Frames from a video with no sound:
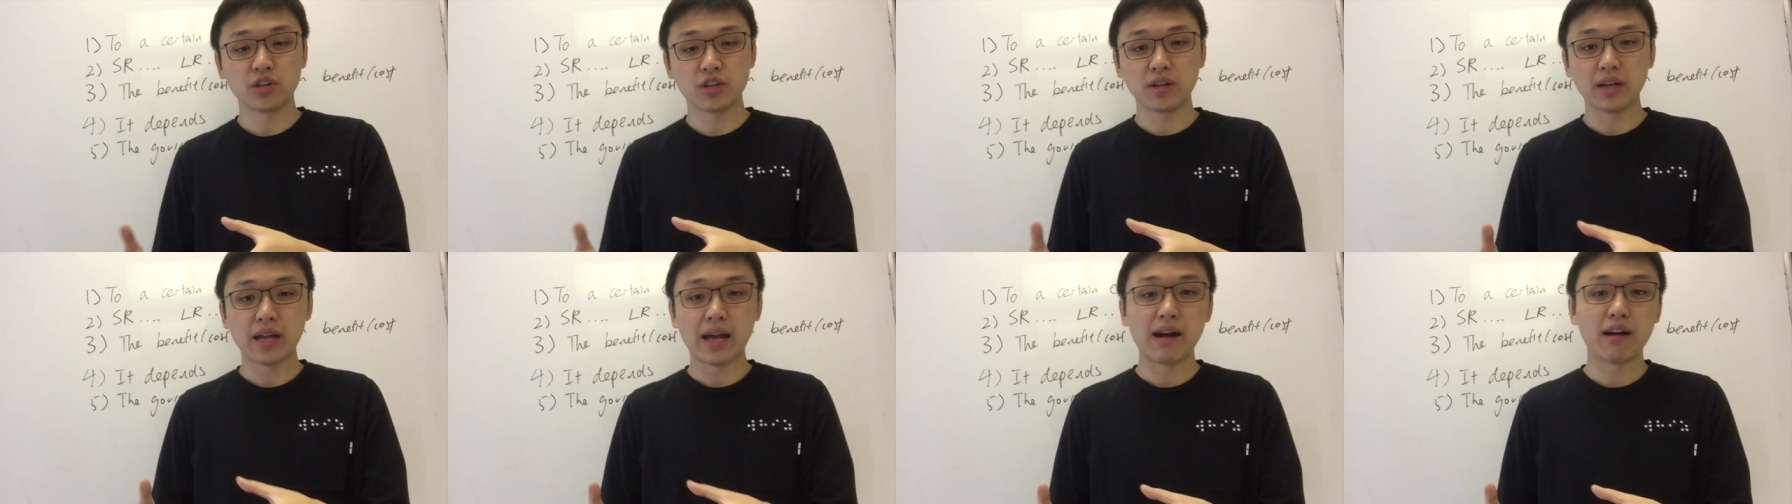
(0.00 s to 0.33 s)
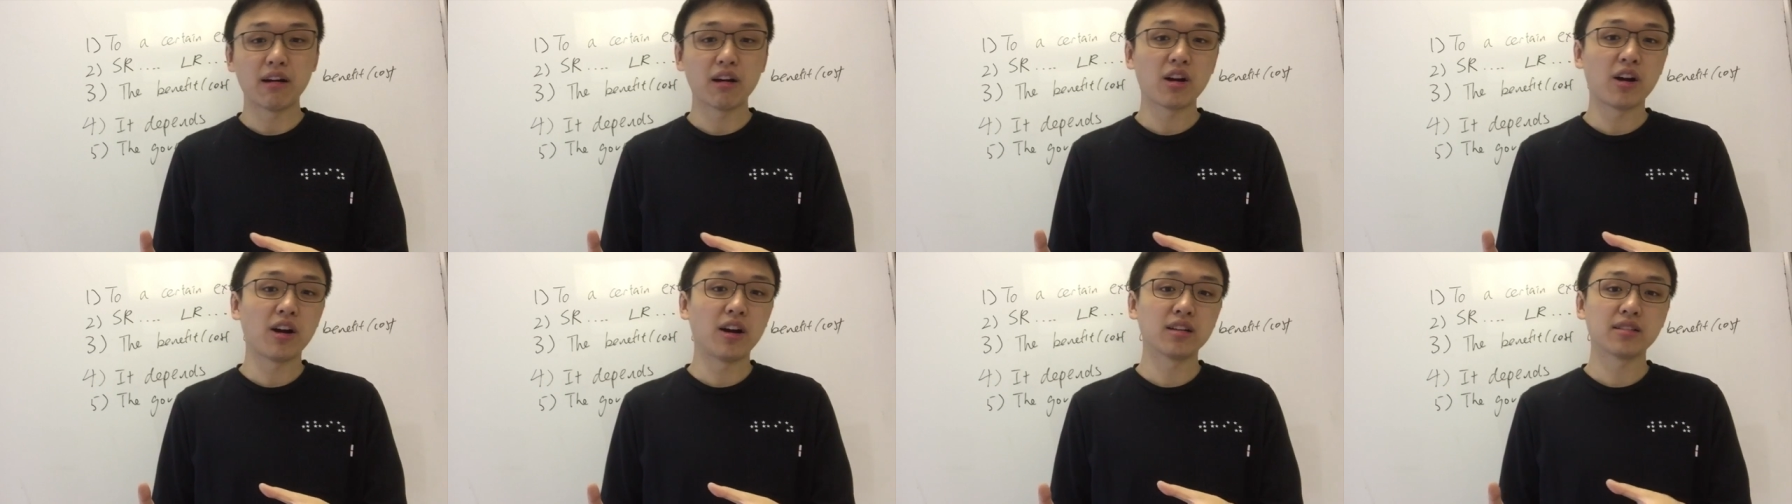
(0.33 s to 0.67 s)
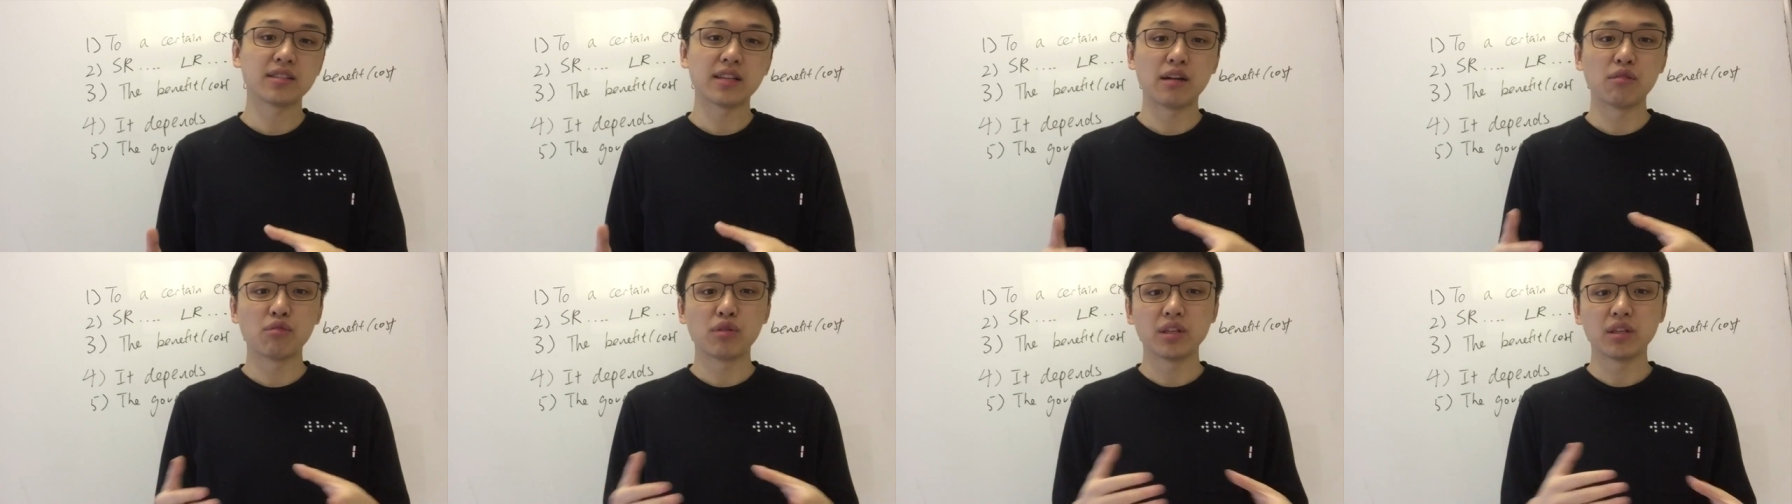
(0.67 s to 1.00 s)
or the uh,
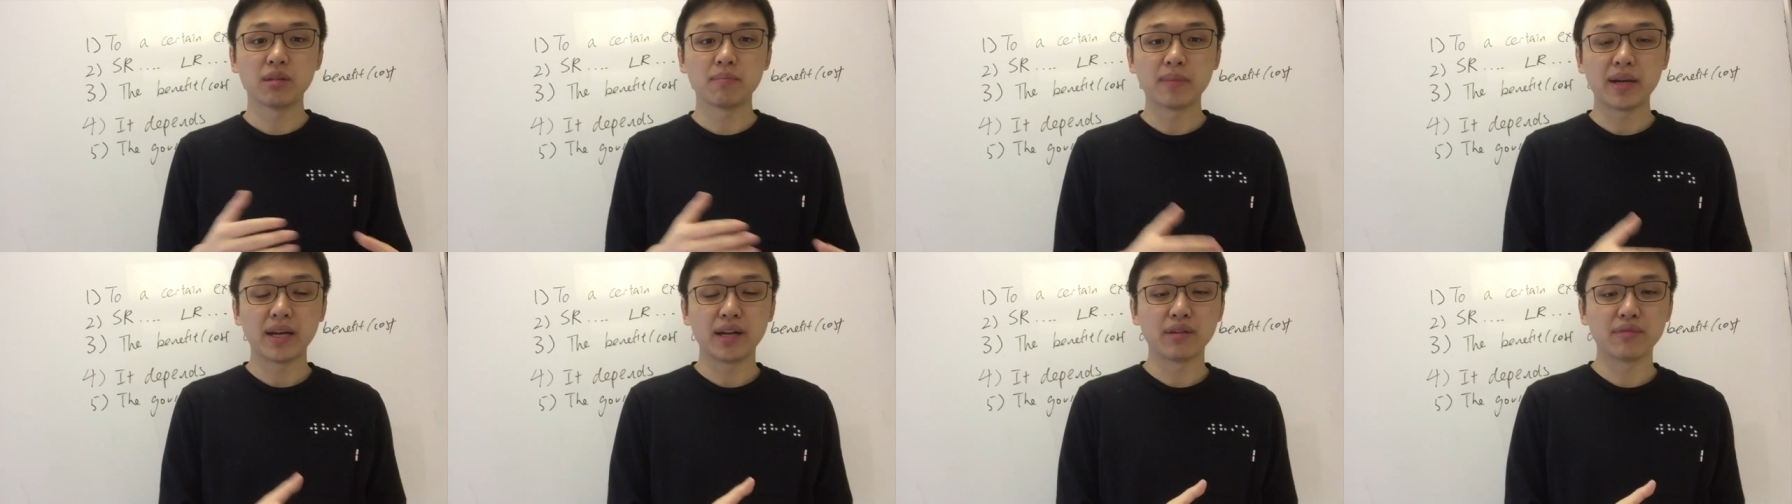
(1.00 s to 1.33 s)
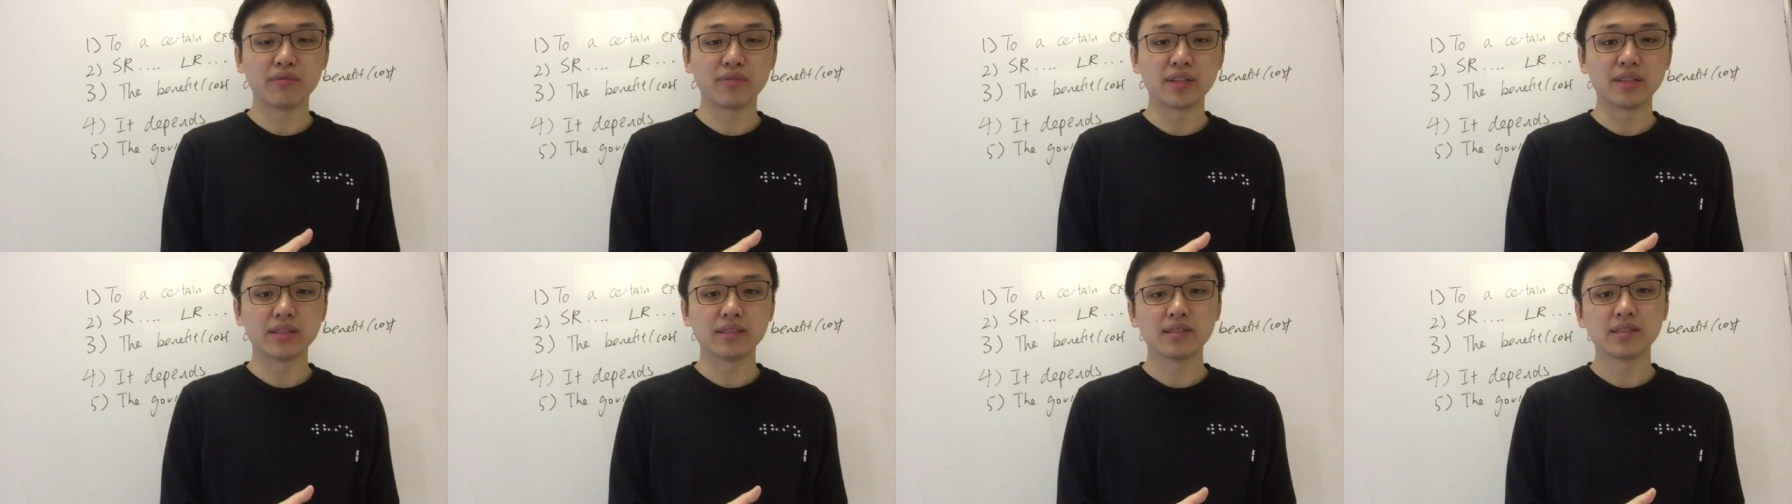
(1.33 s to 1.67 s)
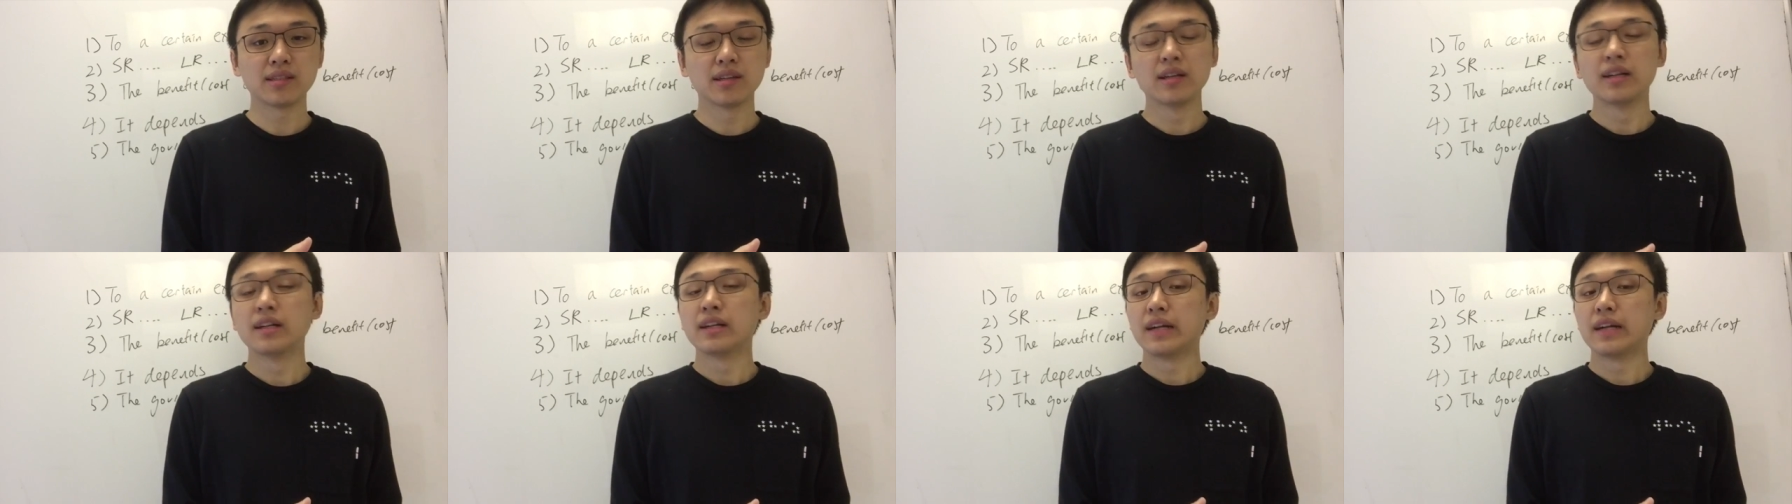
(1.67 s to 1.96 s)
cost outweigh the benefits.